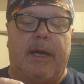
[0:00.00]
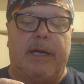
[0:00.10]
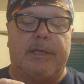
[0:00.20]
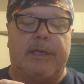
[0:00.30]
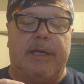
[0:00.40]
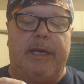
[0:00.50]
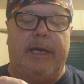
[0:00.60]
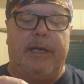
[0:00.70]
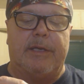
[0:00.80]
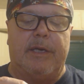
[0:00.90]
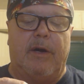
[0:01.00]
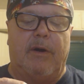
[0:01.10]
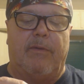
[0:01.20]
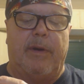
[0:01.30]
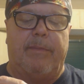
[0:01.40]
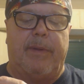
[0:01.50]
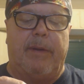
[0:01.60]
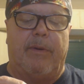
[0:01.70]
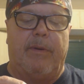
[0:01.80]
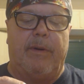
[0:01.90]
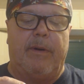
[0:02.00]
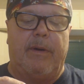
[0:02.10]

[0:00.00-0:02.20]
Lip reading: Nice and easy over it, people.